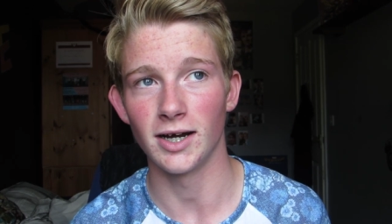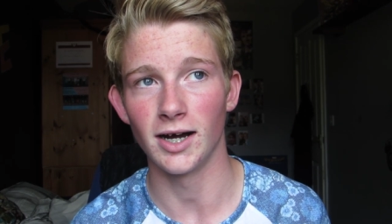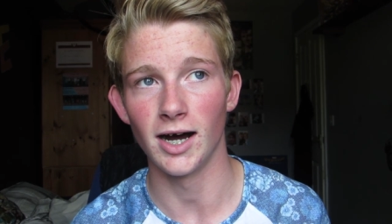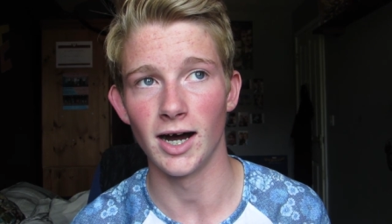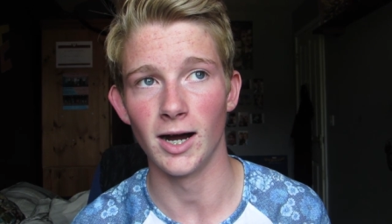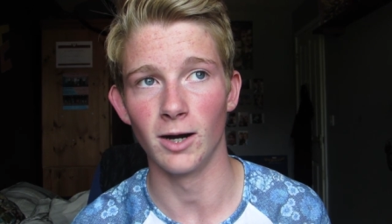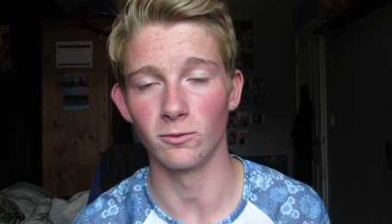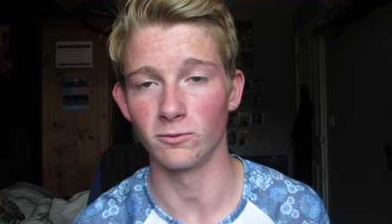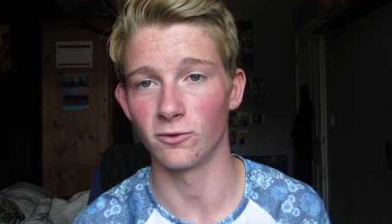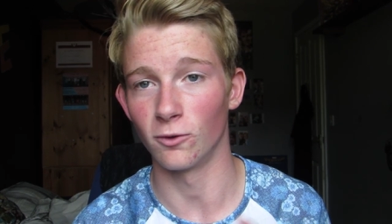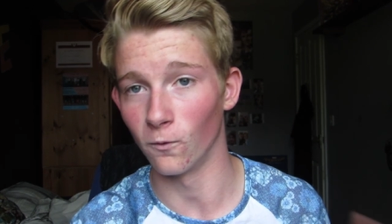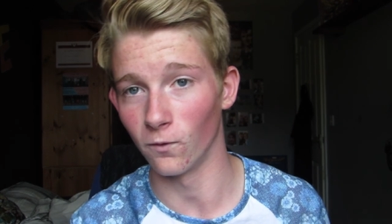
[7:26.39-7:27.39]
uh,
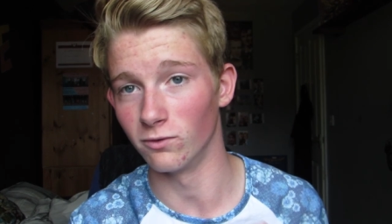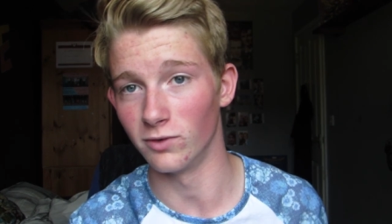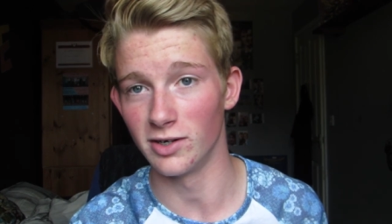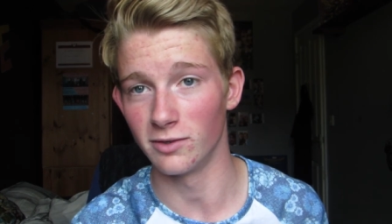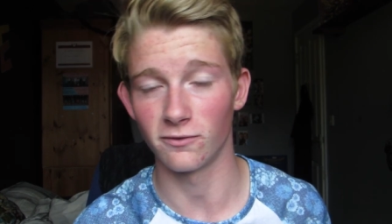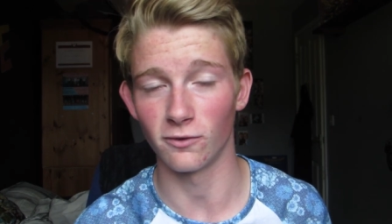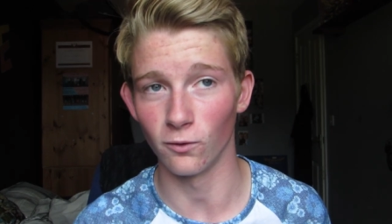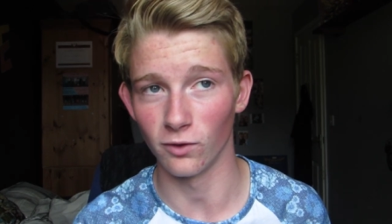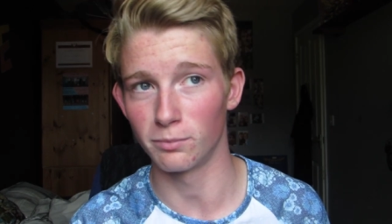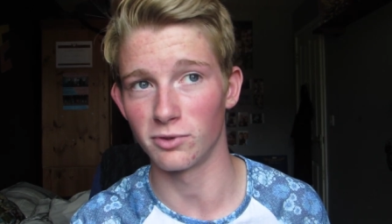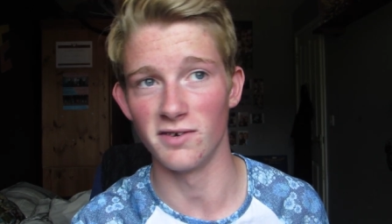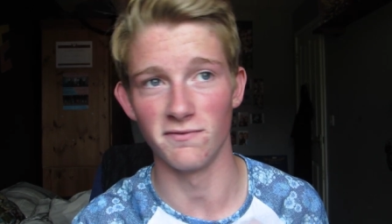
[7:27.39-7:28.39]
for all the for all
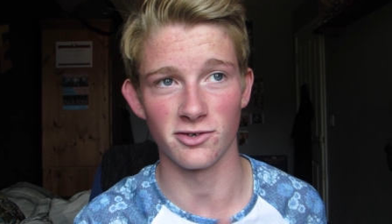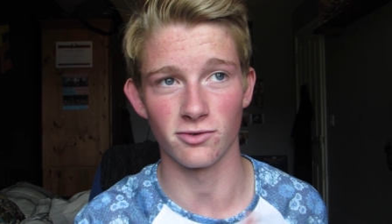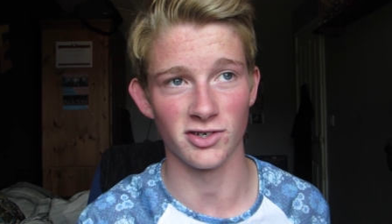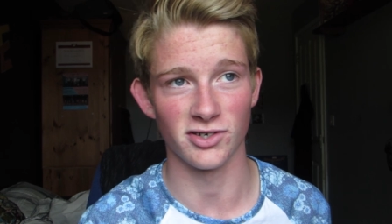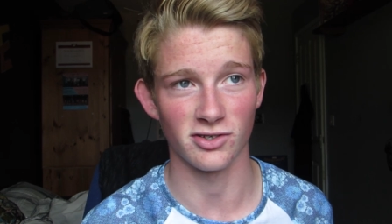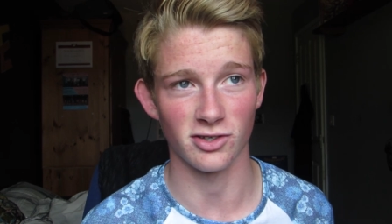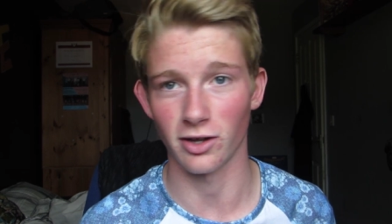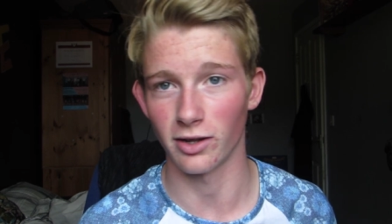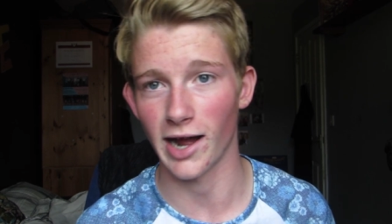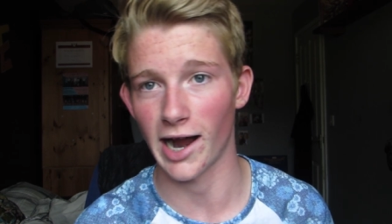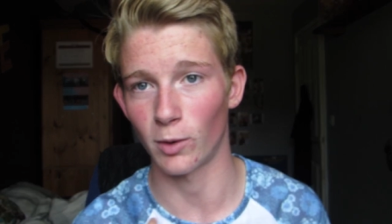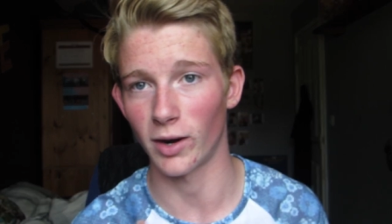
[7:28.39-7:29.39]
the previous reasons, like
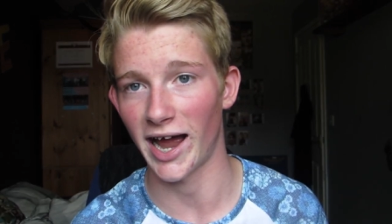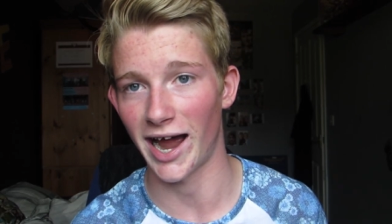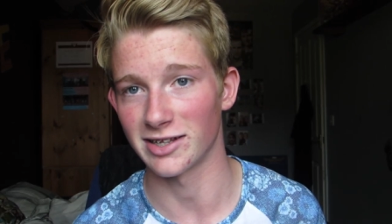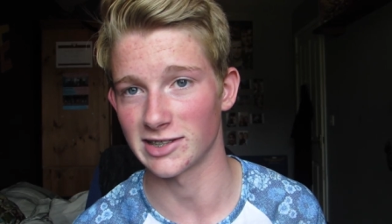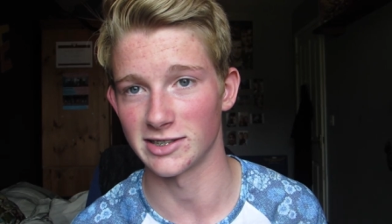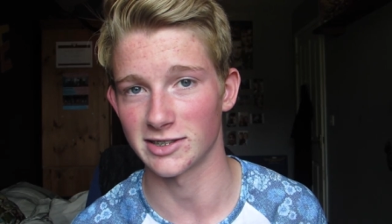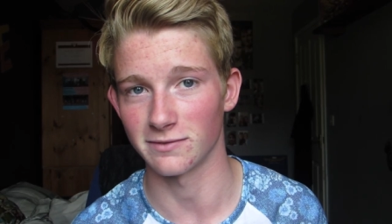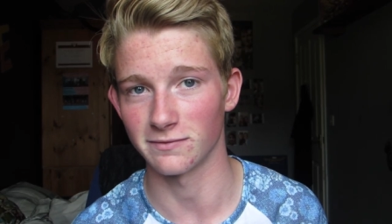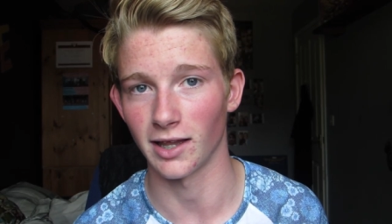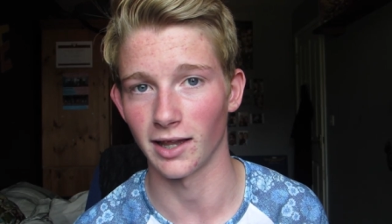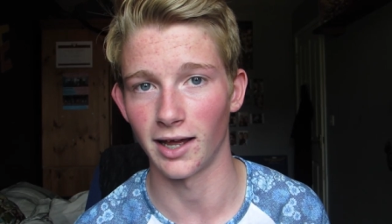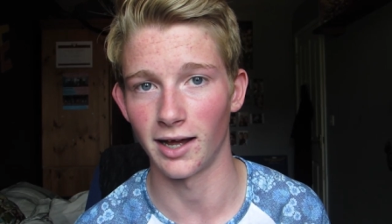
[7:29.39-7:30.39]
how I act and stuff
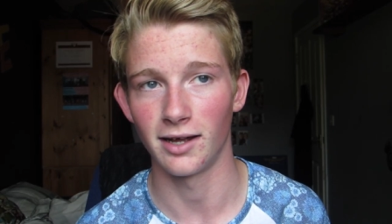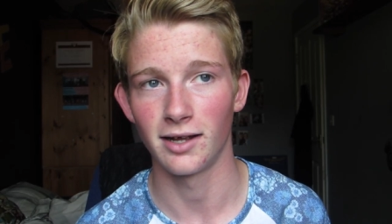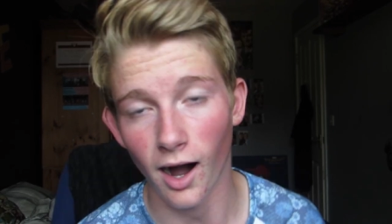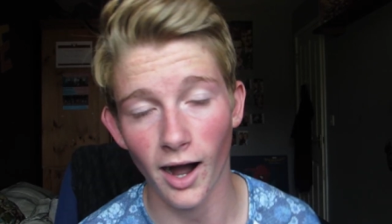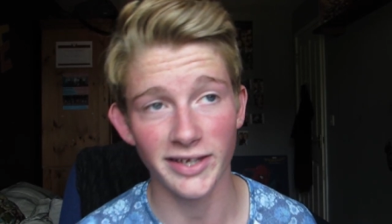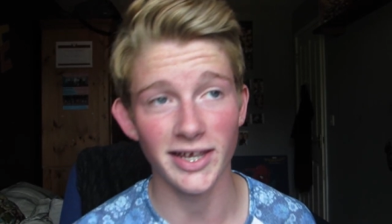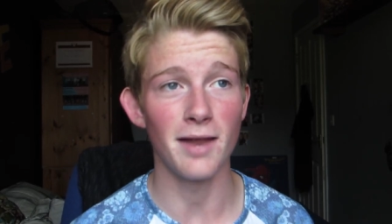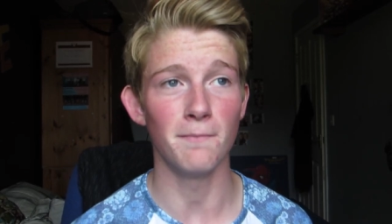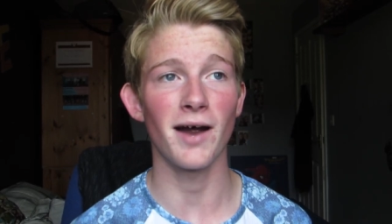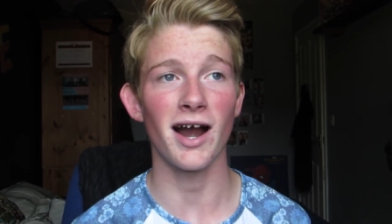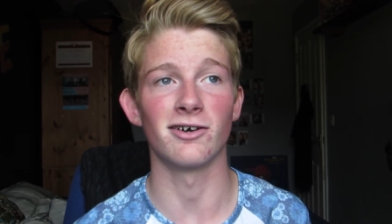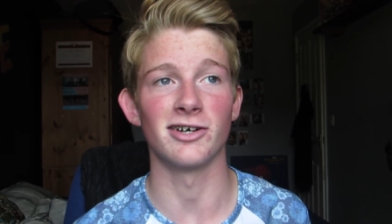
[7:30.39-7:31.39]
like that. I get
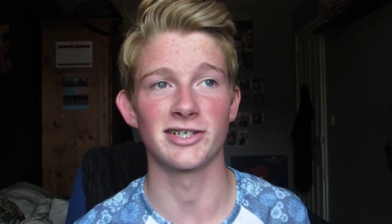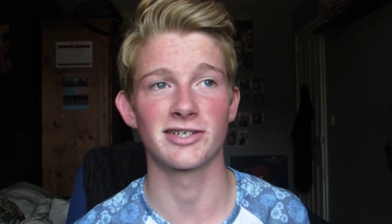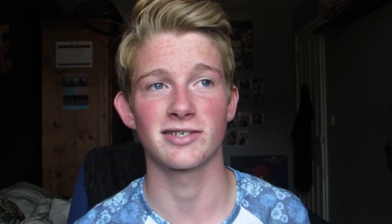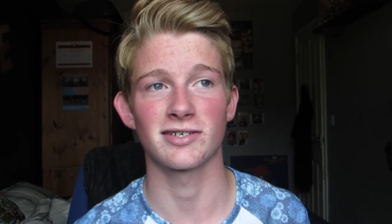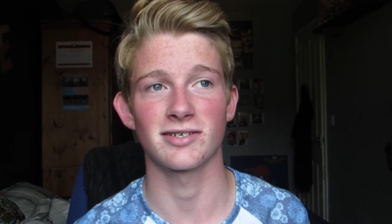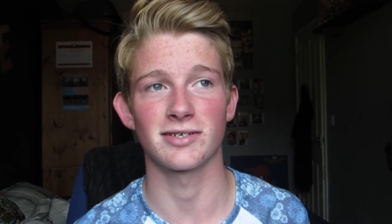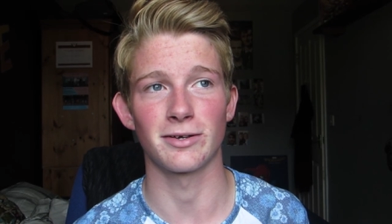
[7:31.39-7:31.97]
embarrassed